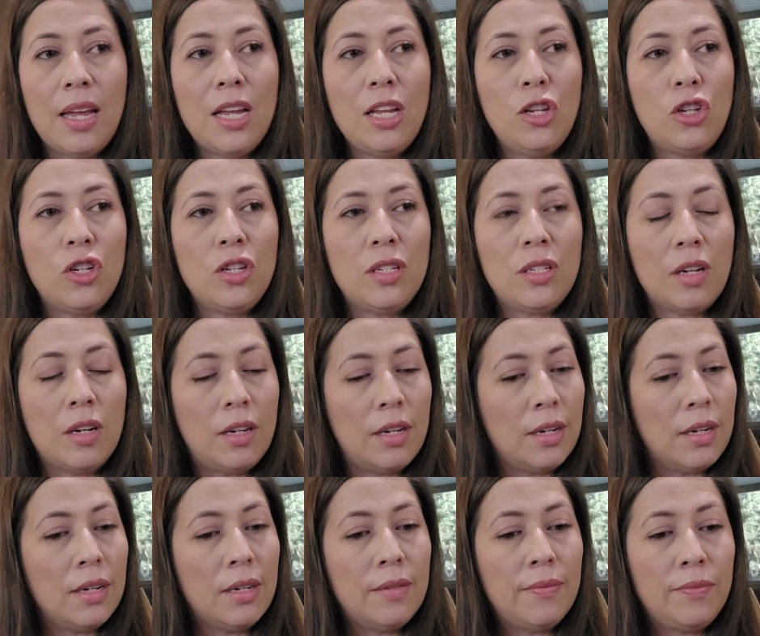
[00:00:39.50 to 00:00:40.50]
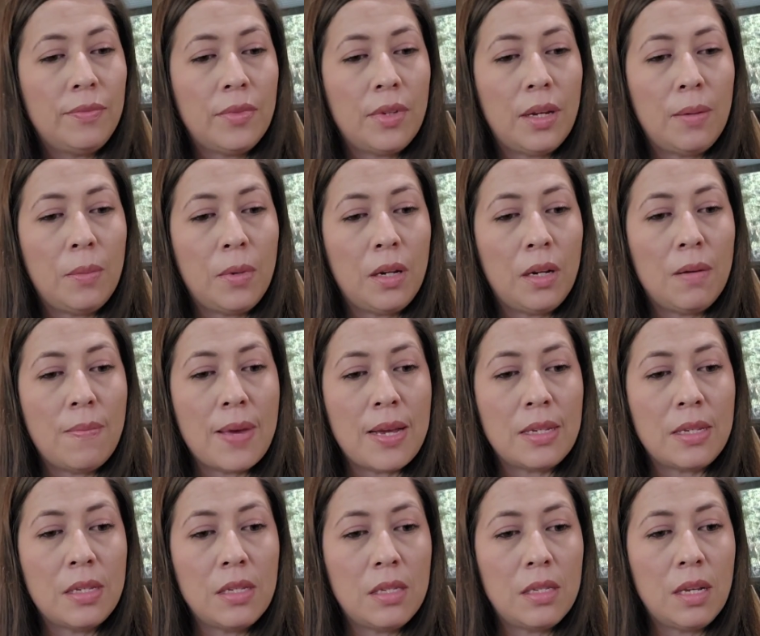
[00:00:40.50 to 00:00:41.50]
Ages are, I'm going to
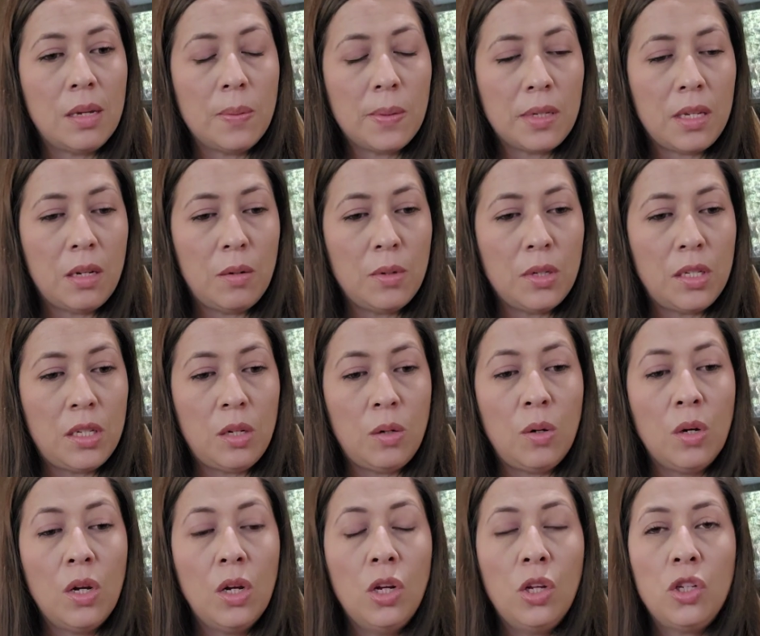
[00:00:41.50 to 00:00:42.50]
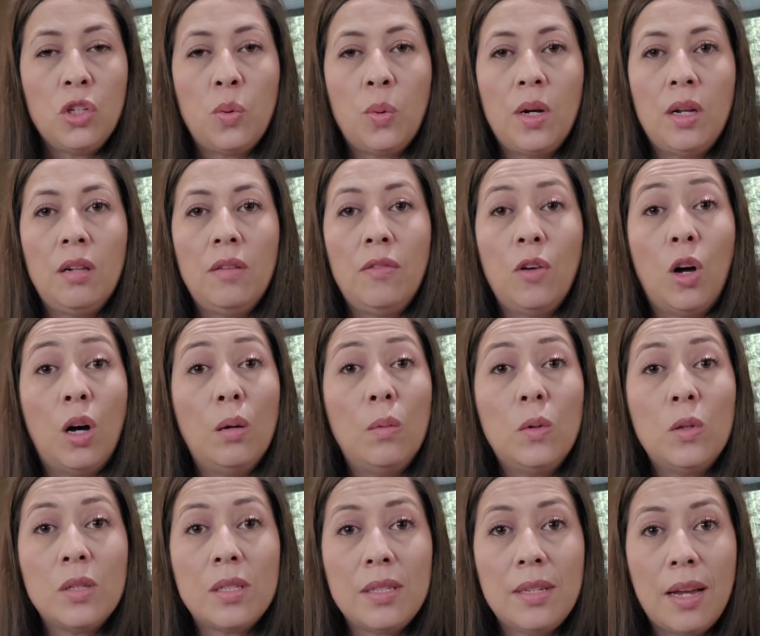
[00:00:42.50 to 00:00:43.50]
mess this up because I always do, 12,
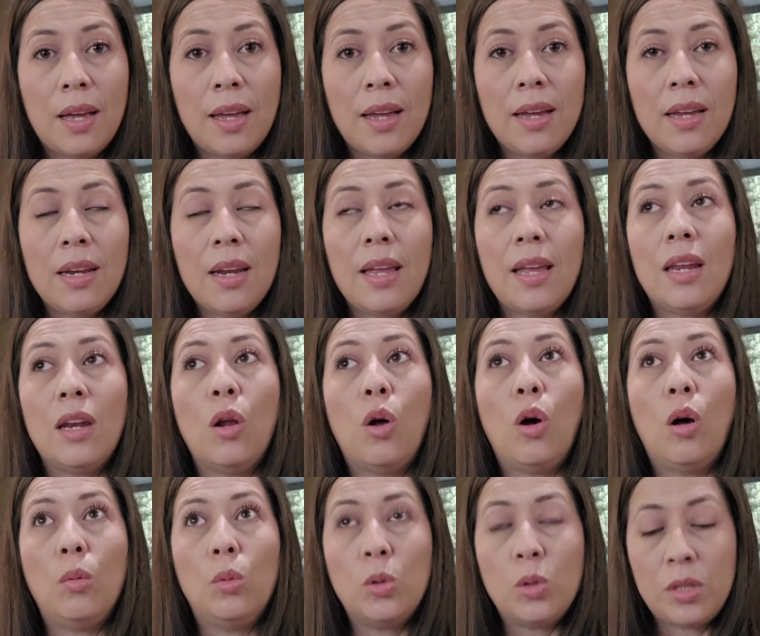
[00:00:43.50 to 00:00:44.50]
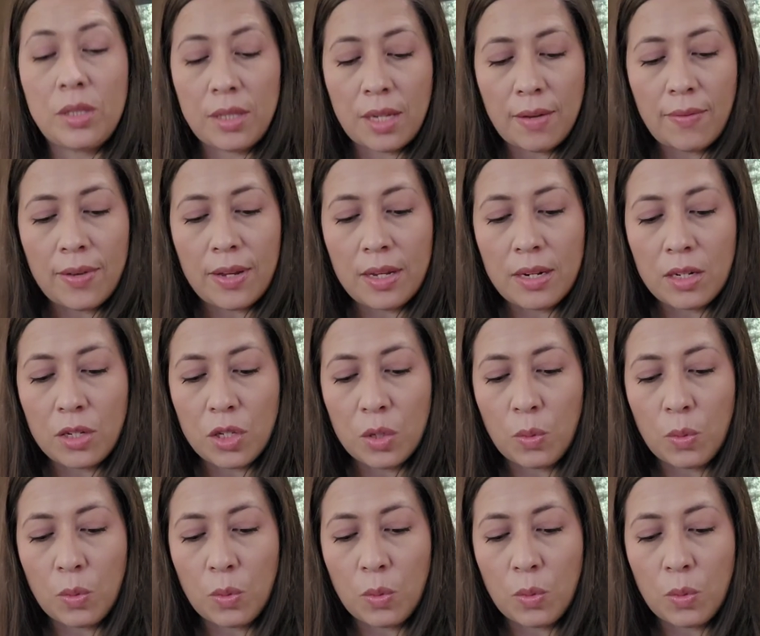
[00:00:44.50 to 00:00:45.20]
almost 9, and almost 7.